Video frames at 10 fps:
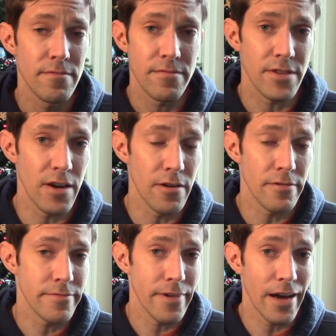
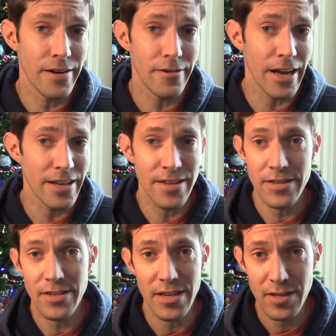So I don't know. I guess I
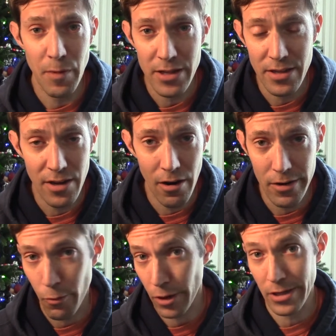just expected y'all
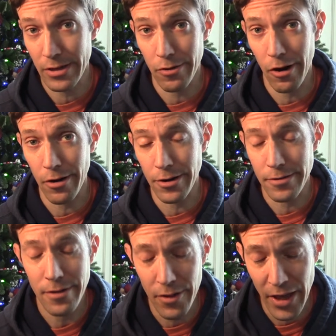to work a little
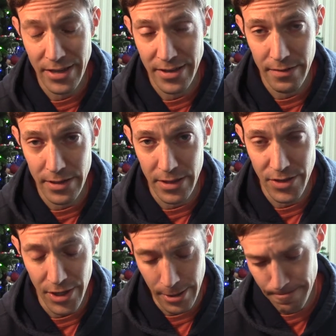harder on Thanksgiving
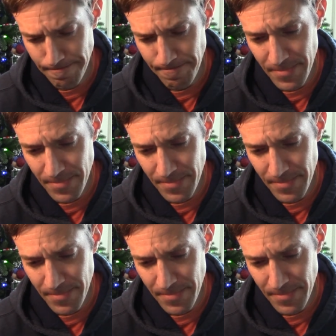this year.